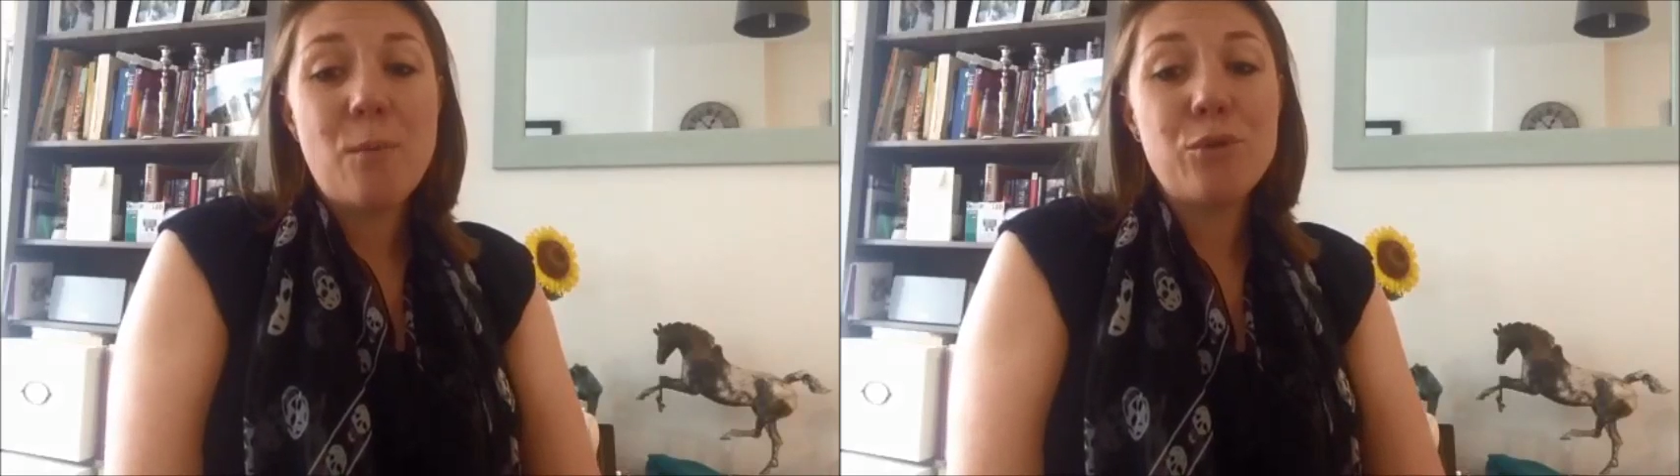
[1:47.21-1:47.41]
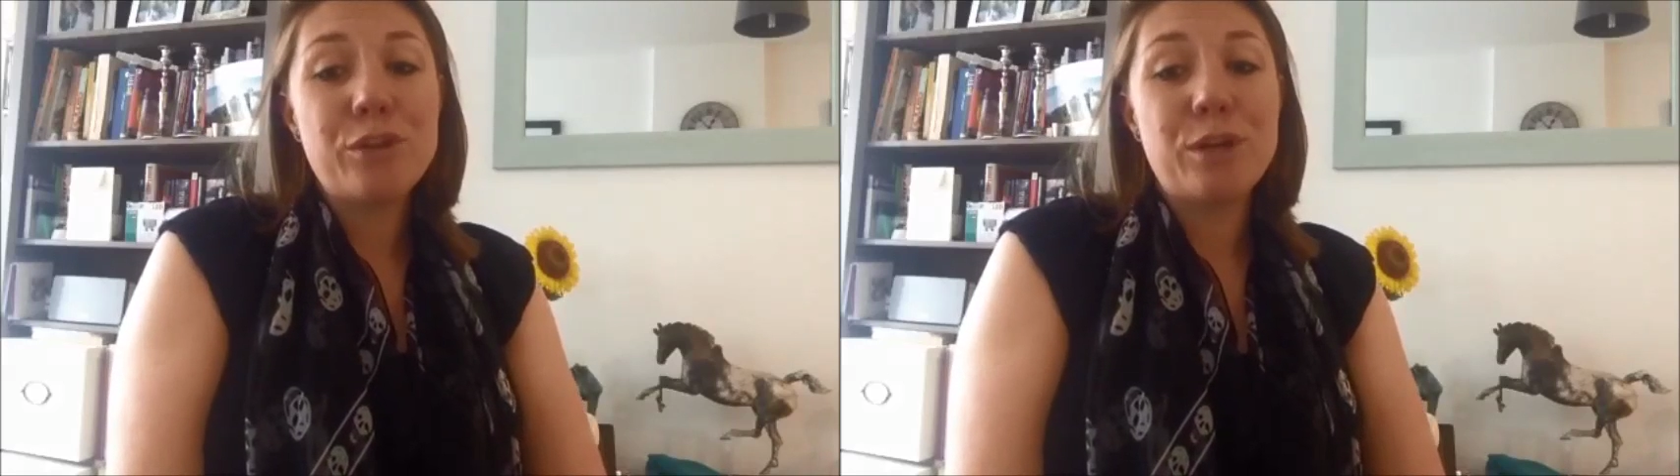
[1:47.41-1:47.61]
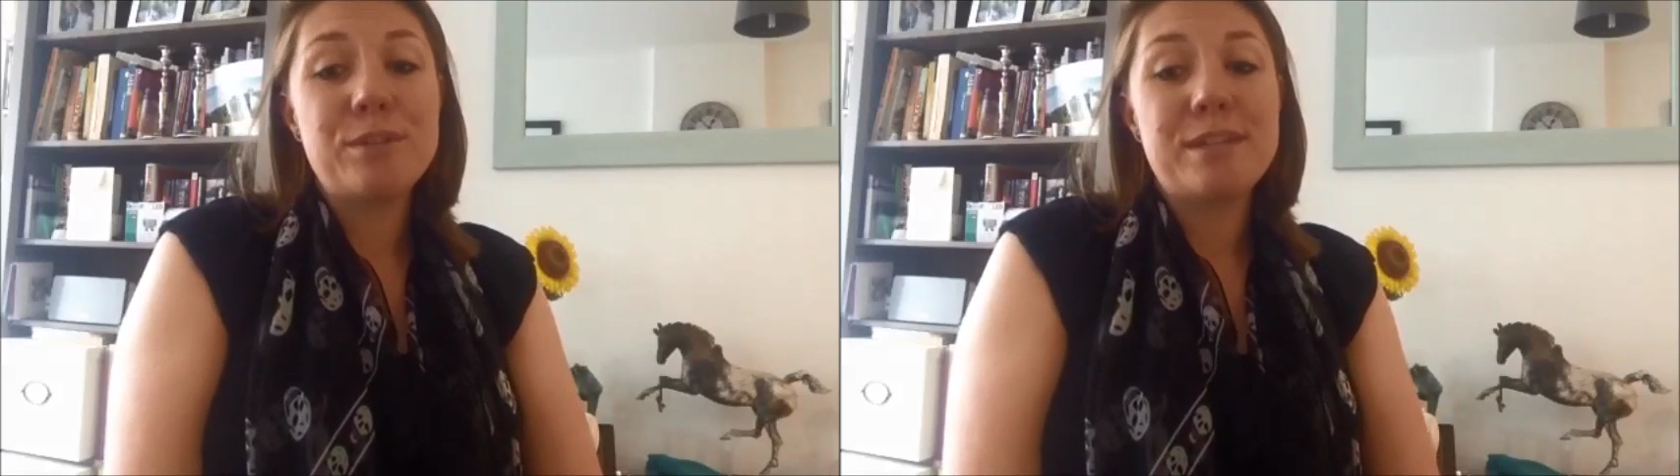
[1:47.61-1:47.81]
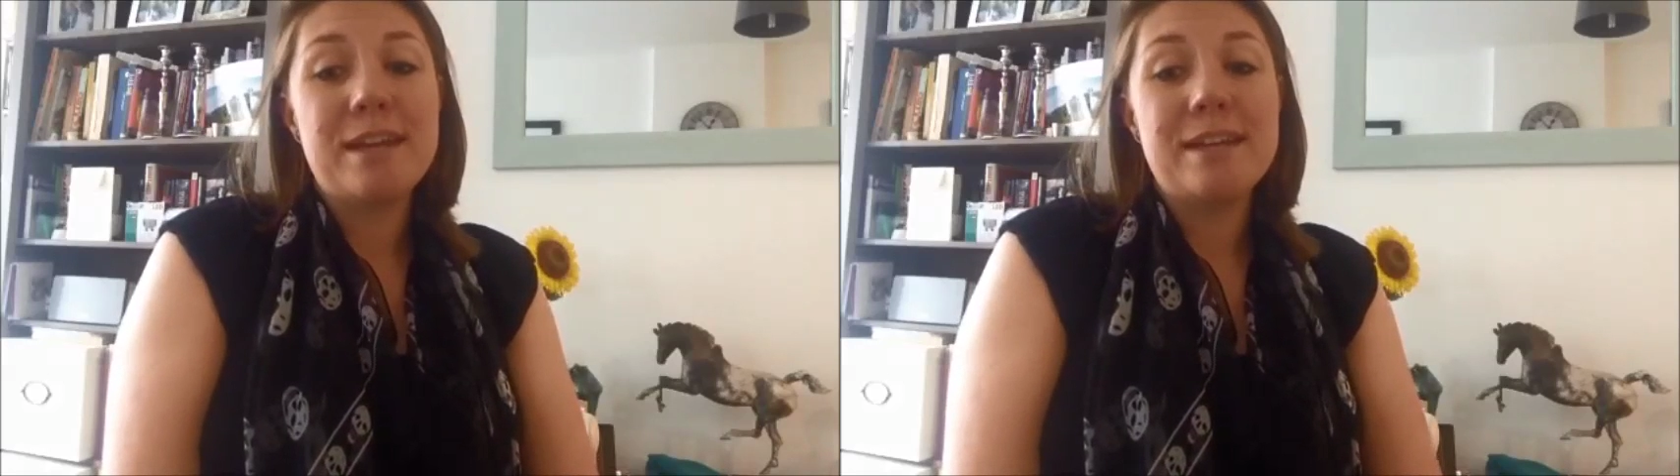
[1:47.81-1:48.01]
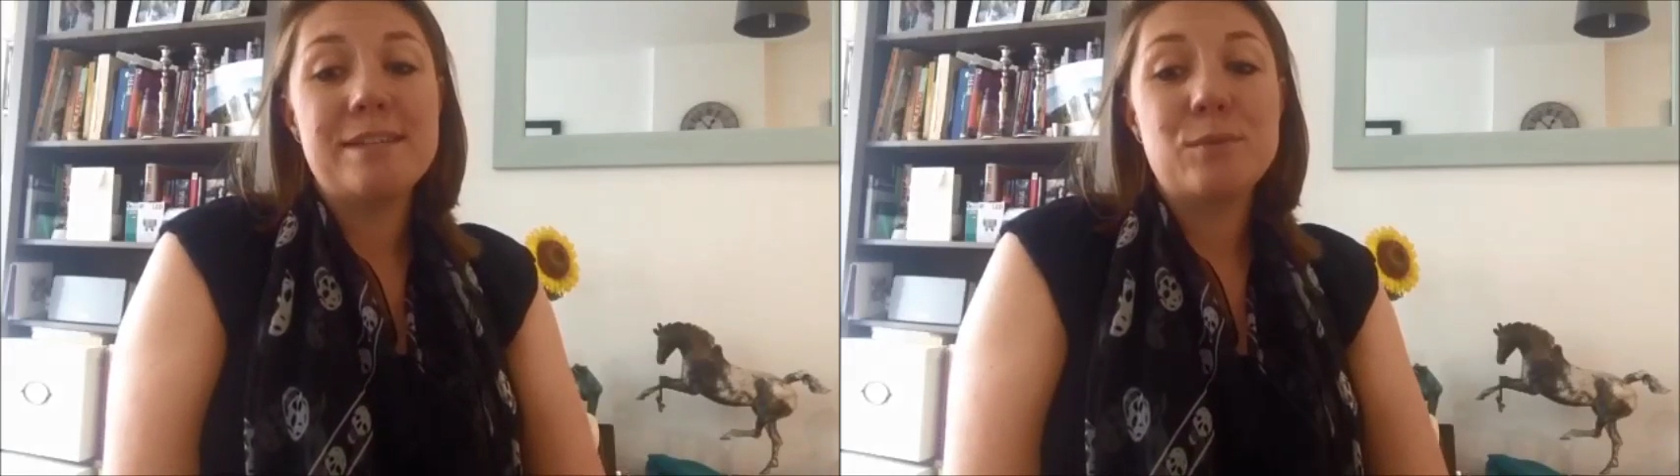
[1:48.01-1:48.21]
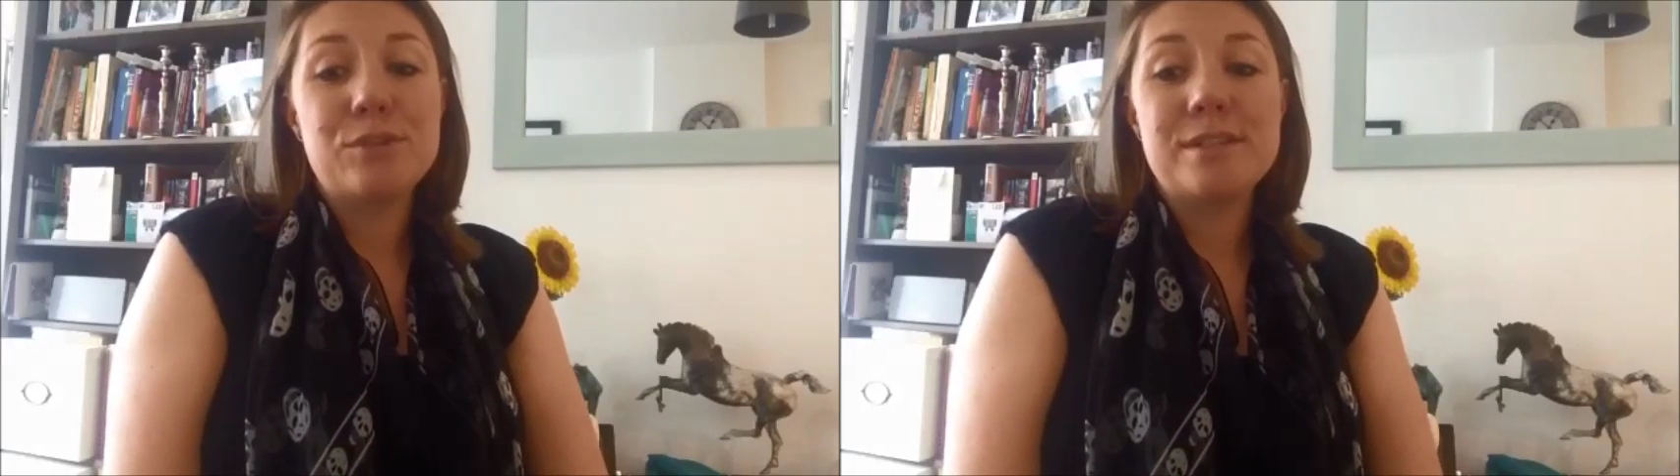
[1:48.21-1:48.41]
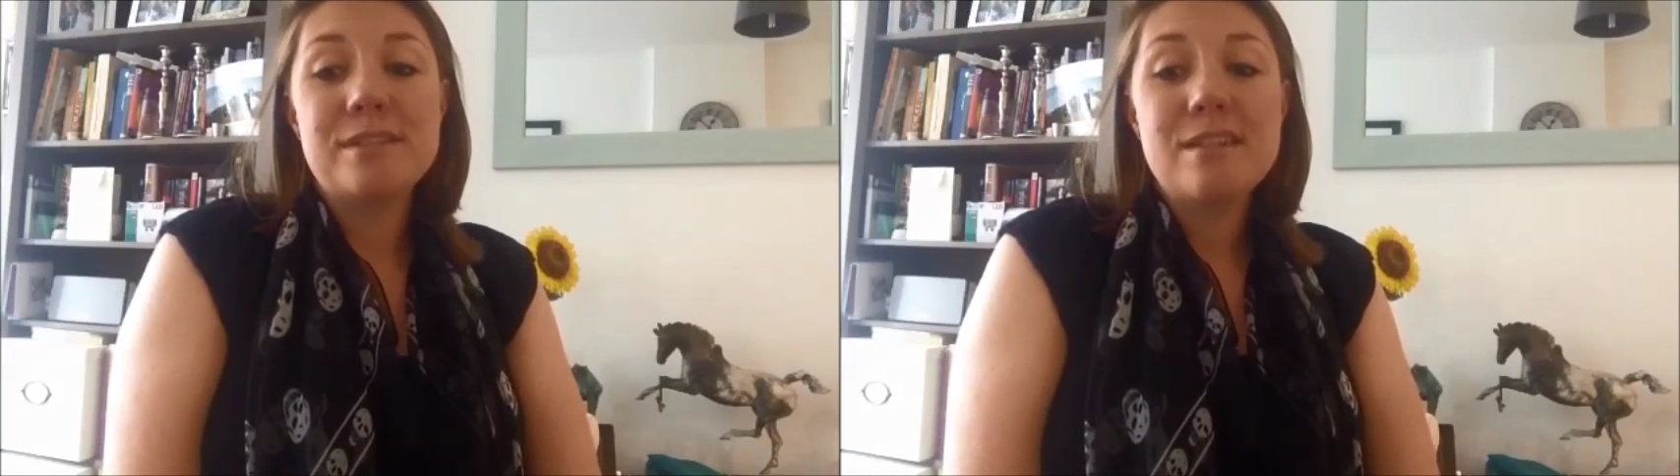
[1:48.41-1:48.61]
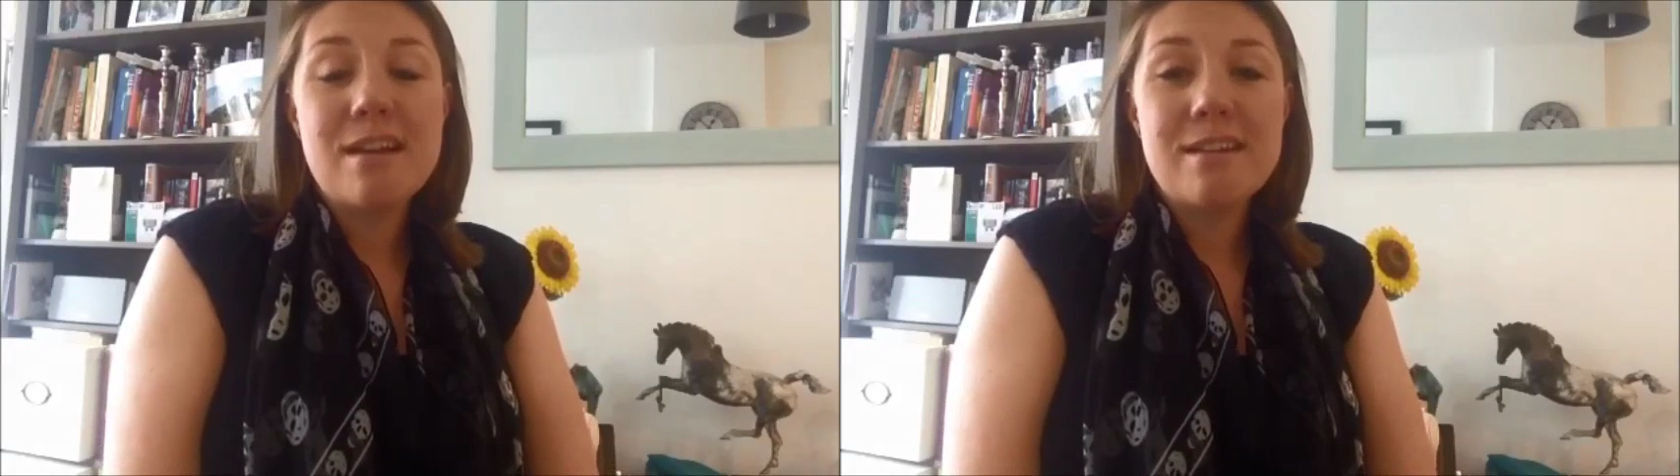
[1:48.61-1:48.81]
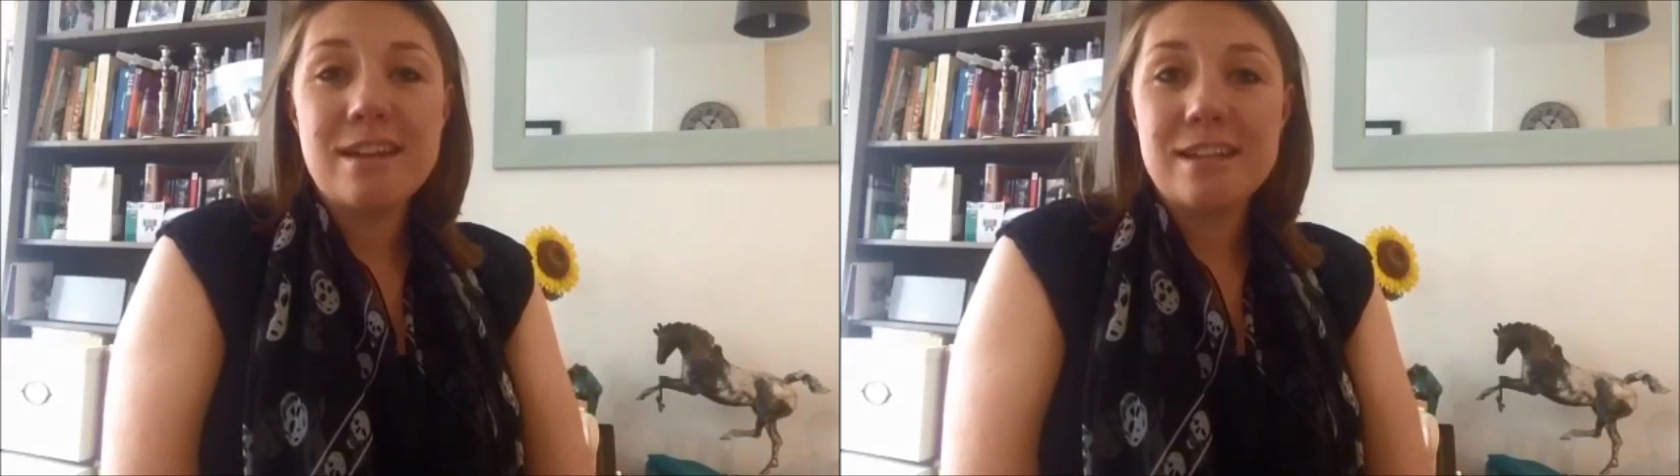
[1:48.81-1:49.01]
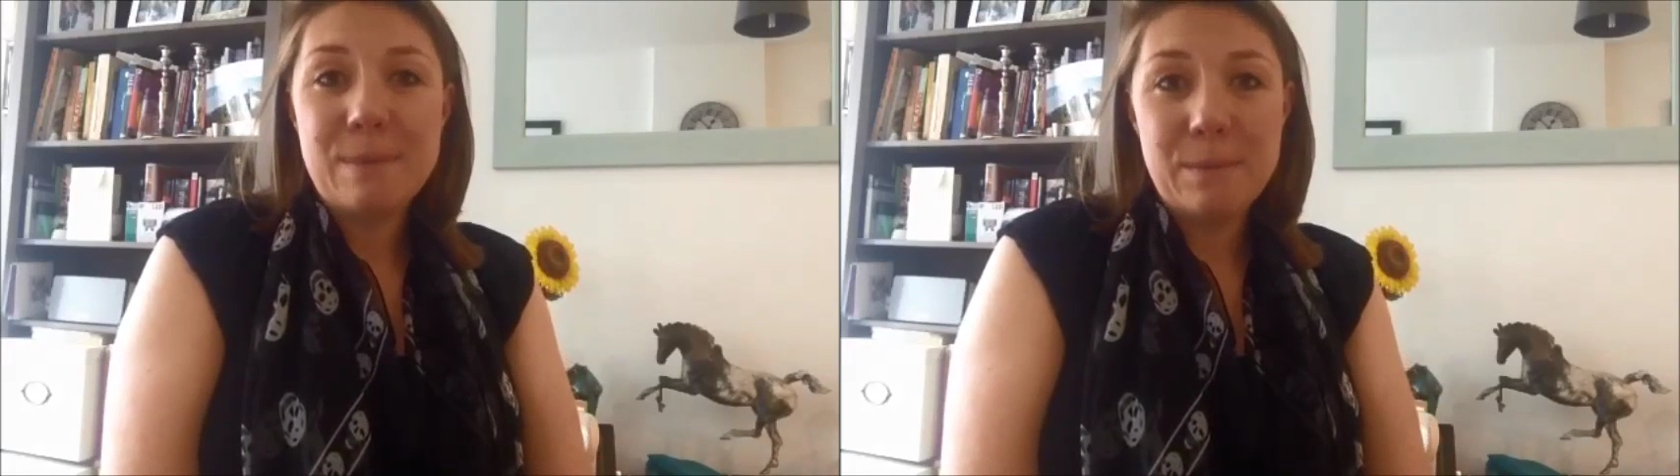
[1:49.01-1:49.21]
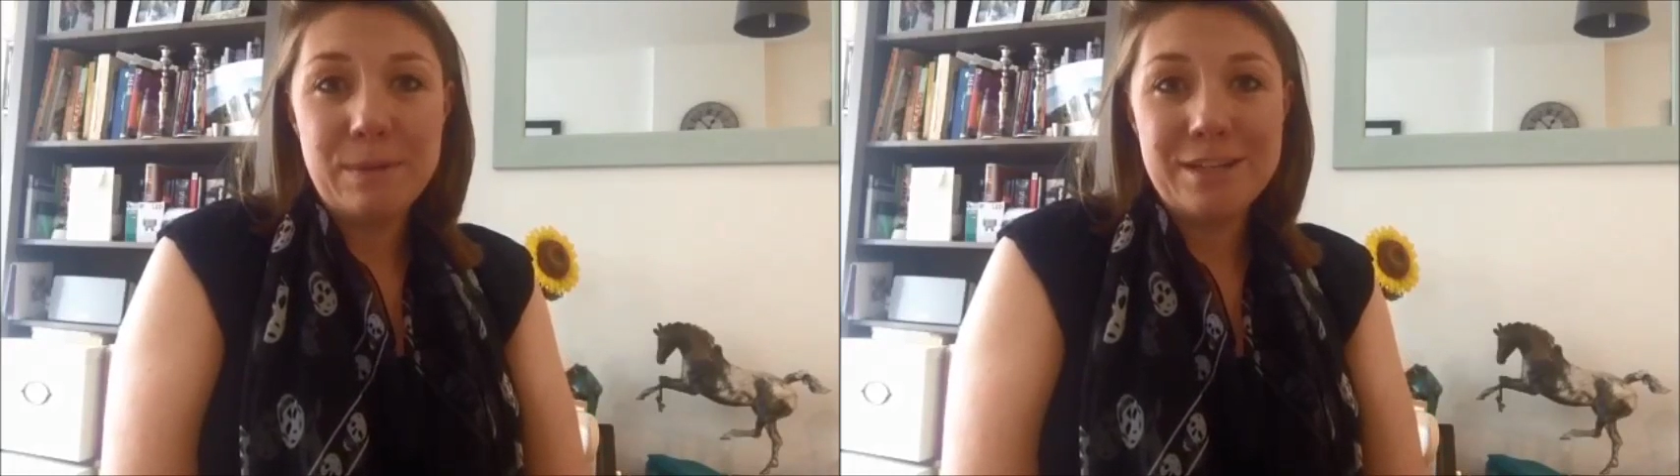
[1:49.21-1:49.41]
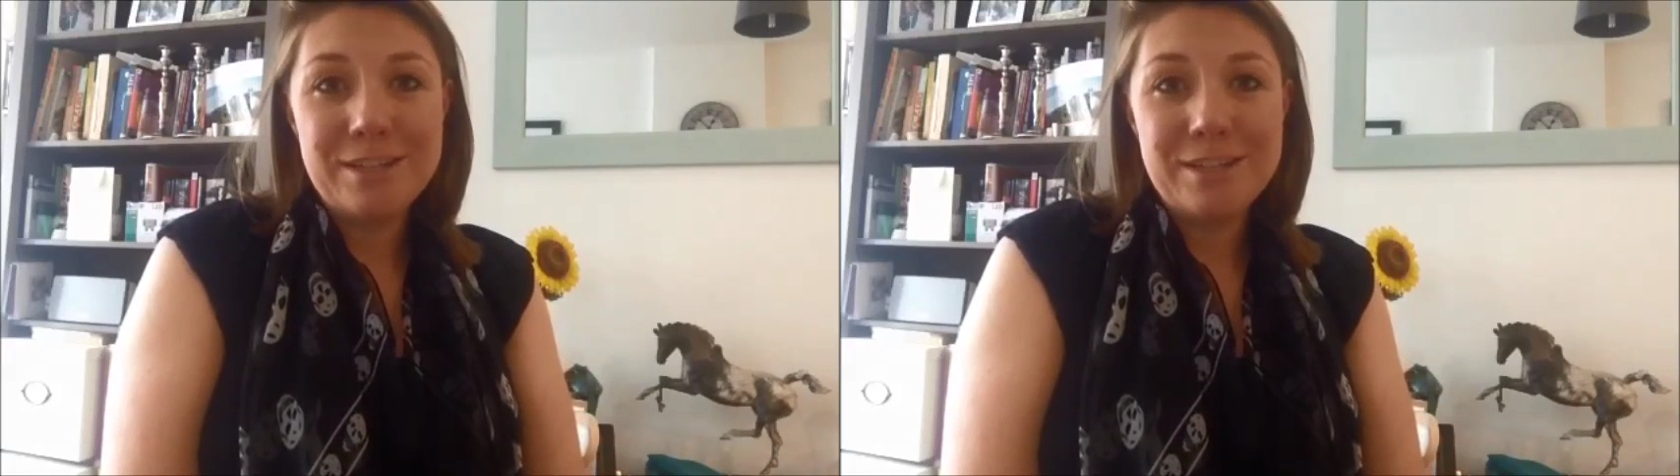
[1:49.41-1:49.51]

One thing I would say is once it's done and it's published,